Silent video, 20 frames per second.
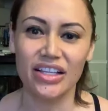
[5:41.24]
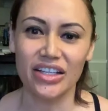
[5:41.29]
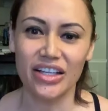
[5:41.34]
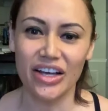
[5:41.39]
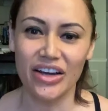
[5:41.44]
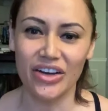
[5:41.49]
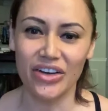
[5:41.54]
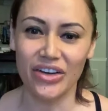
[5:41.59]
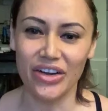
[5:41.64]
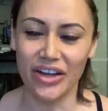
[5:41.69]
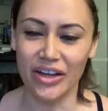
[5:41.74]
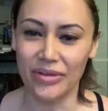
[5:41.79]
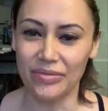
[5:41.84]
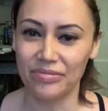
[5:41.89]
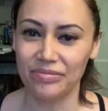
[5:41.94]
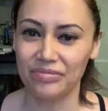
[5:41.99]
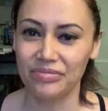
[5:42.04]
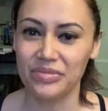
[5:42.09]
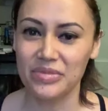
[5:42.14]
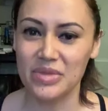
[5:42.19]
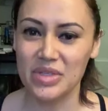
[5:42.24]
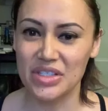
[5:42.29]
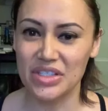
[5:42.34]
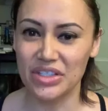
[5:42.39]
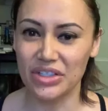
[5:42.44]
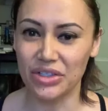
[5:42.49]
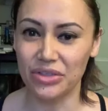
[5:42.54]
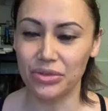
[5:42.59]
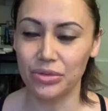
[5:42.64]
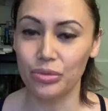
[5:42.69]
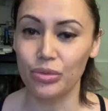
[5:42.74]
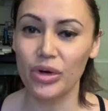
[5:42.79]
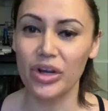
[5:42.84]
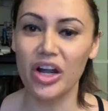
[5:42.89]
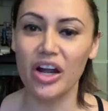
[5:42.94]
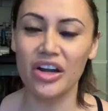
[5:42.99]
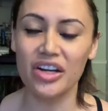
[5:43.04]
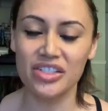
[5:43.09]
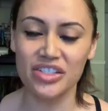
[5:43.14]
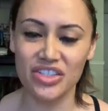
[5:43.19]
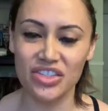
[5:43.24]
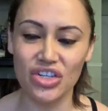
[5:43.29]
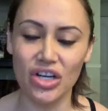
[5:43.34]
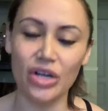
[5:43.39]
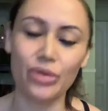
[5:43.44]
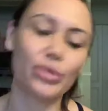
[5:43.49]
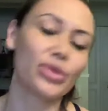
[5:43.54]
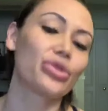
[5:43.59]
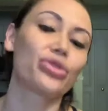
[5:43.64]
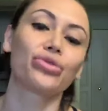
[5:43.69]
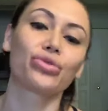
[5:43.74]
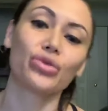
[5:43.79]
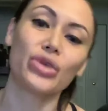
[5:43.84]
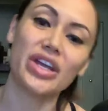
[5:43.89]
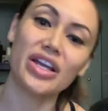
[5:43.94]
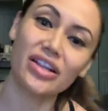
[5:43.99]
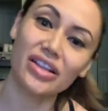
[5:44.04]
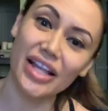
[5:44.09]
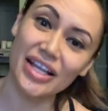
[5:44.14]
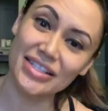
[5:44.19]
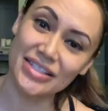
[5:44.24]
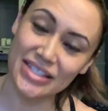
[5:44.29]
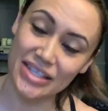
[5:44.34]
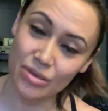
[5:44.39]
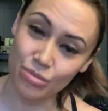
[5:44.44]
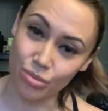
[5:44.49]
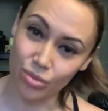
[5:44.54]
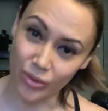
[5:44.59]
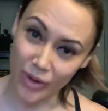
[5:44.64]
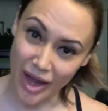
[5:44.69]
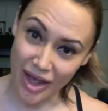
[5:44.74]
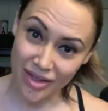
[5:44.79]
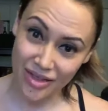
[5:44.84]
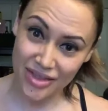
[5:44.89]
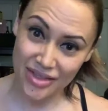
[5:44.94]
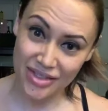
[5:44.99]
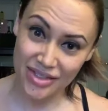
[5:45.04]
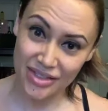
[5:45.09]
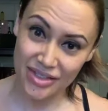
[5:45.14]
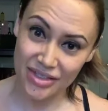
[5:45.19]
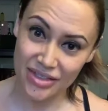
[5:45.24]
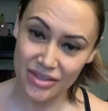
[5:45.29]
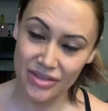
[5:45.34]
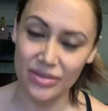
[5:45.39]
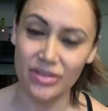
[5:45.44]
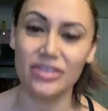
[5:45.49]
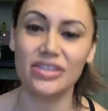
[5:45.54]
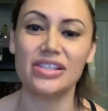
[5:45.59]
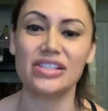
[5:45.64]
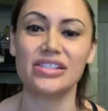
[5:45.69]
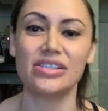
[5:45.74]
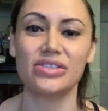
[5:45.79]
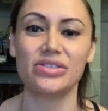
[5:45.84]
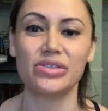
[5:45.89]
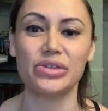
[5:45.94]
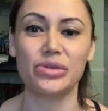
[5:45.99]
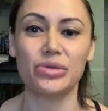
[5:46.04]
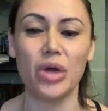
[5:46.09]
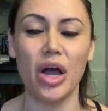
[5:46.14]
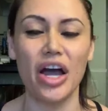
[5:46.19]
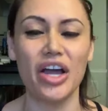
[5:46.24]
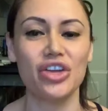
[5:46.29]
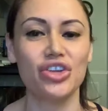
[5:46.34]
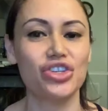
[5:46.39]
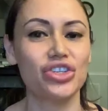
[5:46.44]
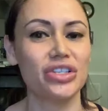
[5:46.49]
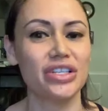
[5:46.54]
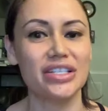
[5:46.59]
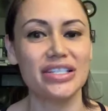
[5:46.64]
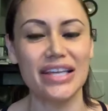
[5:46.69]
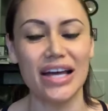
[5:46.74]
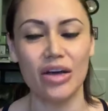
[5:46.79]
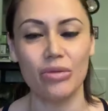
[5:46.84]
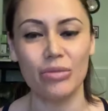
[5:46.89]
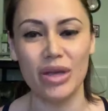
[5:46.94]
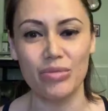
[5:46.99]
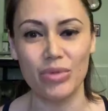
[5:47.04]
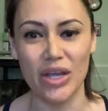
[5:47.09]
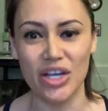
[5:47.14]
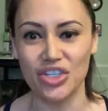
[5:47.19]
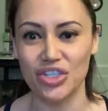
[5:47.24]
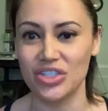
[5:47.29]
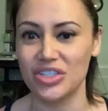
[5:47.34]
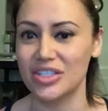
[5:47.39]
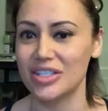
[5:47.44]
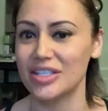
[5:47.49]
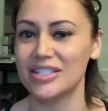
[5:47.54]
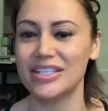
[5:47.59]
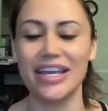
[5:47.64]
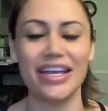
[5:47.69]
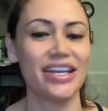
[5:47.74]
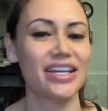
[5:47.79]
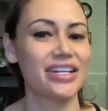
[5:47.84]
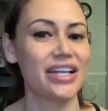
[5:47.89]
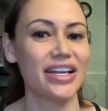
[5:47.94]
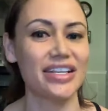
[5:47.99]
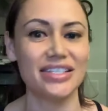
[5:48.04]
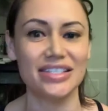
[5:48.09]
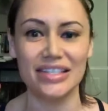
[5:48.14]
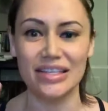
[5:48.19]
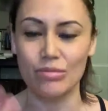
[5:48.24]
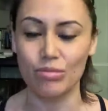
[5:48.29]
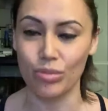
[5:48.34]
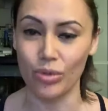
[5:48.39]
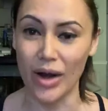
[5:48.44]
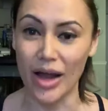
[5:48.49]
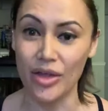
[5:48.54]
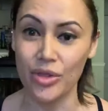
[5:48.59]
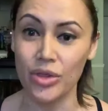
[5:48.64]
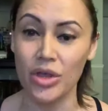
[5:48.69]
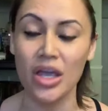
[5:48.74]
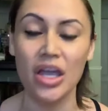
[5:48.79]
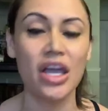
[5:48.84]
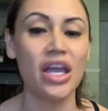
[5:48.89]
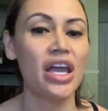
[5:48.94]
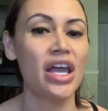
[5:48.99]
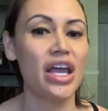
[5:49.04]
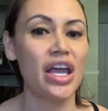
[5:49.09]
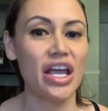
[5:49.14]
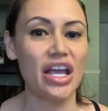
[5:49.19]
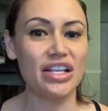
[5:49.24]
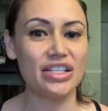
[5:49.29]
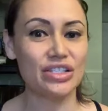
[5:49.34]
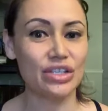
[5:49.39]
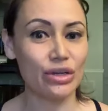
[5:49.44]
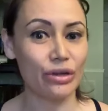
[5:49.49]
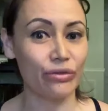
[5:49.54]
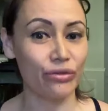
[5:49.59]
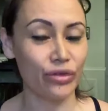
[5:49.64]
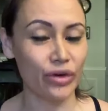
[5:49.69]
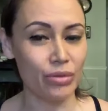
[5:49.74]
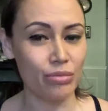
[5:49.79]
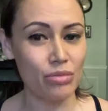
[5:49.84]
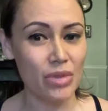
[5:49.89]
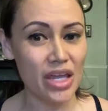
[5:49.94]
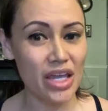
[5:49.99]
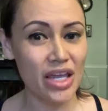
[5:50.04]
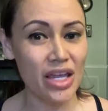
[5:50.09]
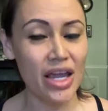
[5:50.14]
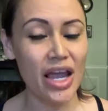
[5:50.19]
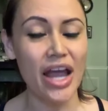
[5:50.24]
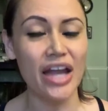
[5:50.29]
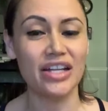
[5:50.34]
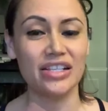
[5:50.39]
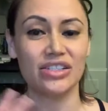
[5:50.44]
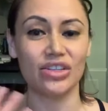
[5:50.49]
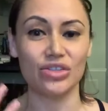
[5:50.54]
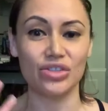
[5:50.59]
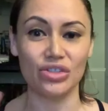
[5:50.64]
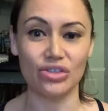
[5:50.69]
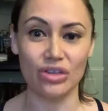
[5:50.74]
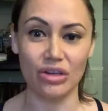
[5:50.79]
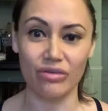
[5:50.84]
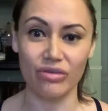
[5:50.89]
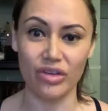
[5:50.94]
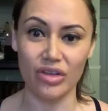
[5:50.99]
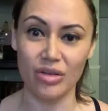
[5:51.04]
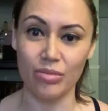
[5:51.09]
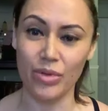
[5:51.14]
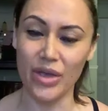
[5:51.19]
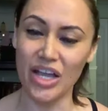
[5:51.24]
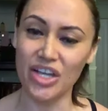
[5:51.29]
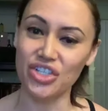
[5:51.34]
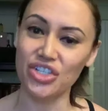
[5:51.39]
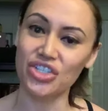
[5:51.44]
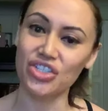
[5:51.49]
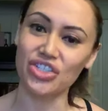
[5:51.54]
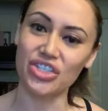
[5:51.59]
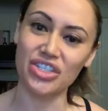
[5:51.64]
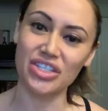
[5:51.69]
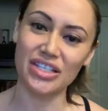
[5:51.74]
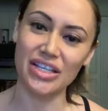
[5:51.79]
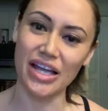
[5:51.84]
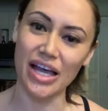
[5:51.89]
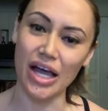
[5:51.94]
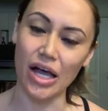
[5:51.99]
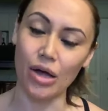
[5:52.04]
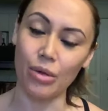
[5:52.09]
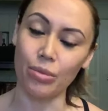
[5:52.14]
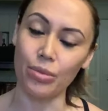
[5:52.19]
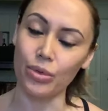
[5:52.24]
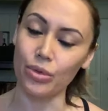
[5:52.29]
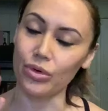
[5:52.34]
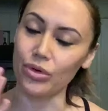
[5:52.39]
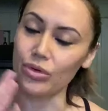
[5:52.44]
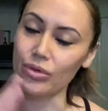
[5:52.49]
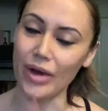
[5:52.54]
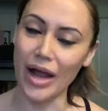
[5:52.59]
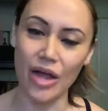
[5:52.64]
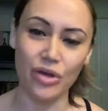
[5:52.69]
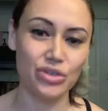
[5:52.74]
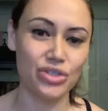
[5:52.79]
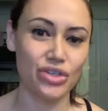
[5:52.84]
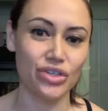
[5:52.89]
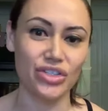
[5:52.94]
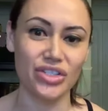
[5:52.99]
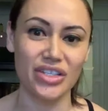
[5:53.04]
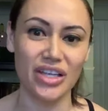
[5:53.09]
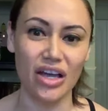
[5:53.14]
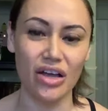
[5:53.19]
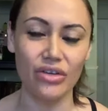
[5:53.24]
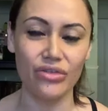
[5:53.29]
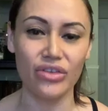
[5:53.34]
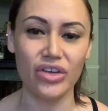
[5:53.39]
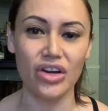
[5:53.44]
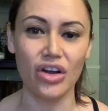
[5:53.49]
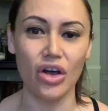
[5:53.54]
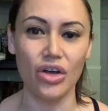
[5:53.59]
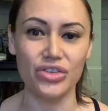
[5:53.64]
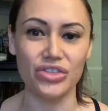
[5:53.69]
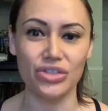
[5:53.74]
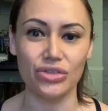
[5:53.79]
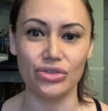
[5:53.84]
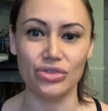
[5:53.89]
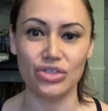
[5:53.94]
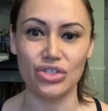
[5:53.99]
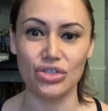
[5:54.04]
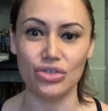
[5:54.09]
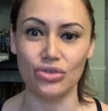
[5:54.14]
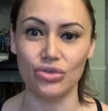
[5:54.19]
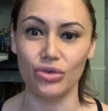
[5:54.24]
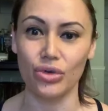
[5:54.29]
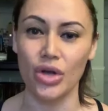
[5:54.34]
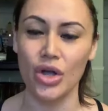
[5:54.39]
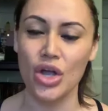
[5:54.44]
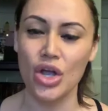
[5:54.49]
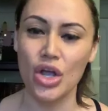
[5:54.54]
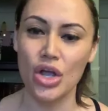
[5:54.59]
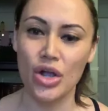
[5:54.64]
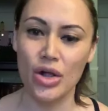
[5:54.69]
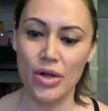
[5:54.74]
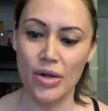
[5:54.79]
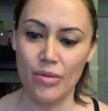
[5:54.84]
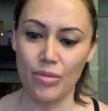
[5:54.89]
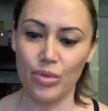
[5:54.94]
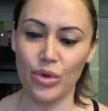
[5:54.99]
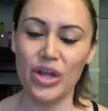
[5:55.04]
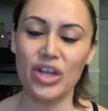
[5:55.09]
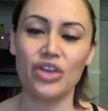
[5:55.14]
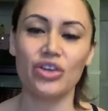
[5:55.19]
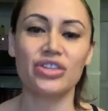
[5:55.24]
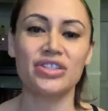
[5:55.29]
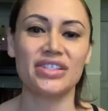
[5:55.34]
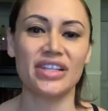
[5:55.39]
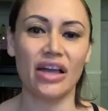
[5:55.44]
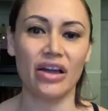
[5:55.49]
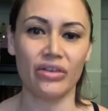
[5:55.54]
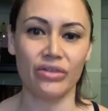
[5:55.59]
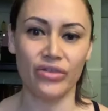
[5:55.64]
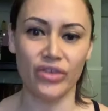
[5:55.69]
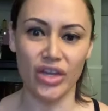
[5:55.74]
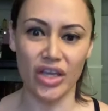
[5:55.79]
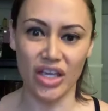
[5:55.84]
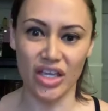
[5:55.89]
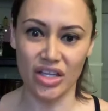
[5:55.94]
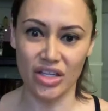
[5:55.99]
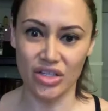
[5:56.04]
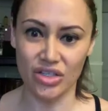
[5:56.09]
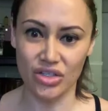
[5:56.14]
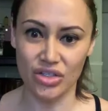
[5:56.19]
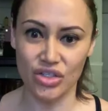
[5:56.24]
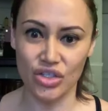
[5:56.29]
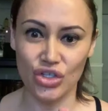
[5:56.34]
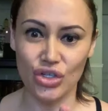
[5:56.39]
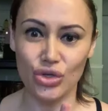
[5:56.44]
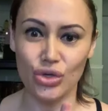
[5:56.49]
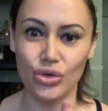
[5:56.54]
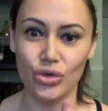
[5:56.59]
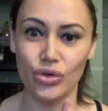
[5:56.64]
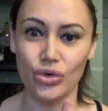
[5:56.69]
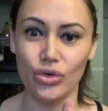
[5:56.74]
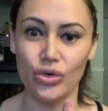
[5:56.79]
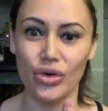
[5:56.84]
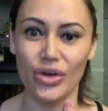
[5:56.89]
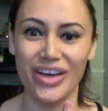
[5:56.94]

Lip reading: Okay, so we're gonna start with 3 cleansing breaths. This is I usually tell my patients to take a nice deep breath. It's good for me and it's also good for the patient, just to help ground yourself and also to bring yourself into